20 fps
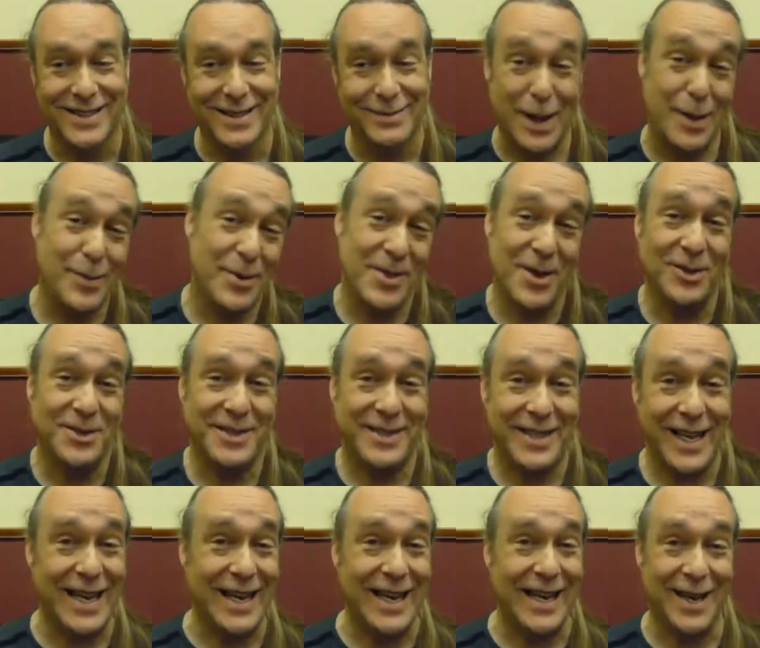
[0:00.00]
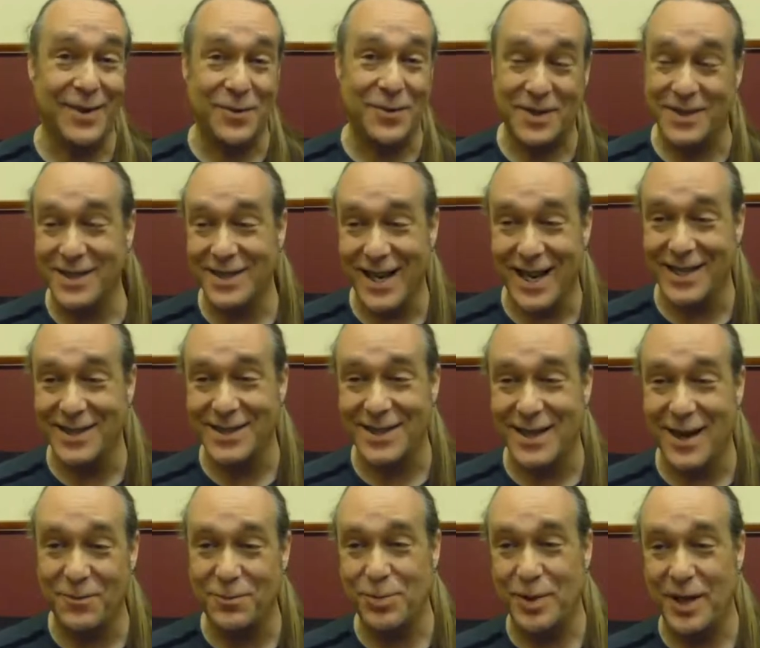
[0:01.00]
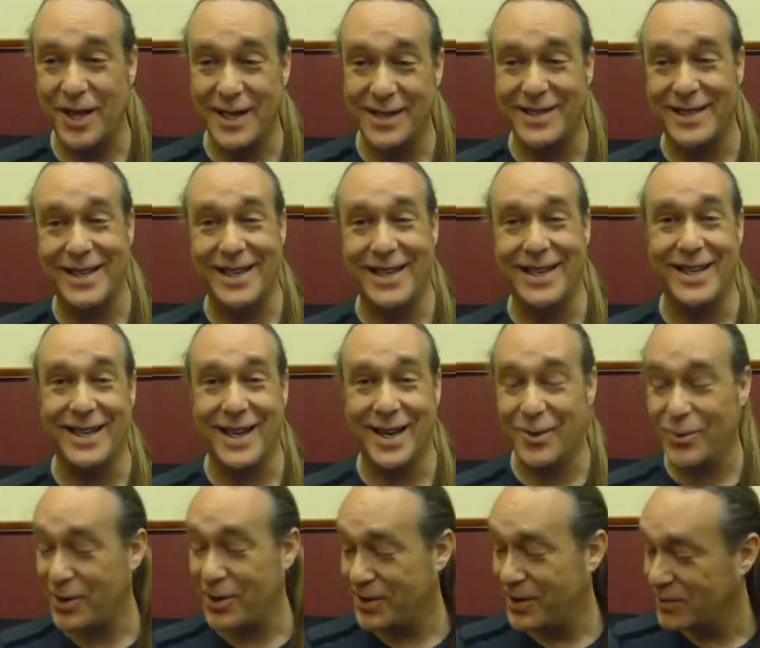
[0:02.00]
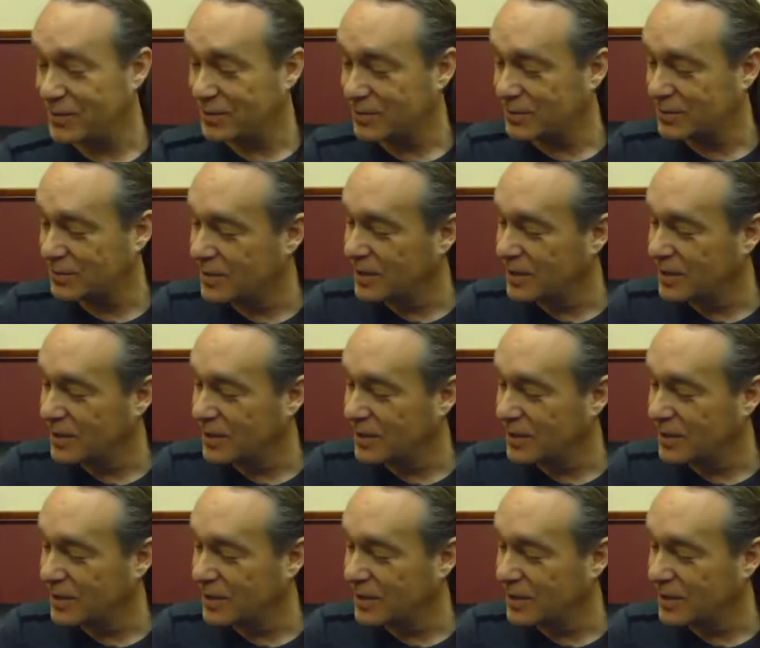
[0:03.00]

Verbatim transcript: Maybe they're sitting if it's a nice enough place in India where they're,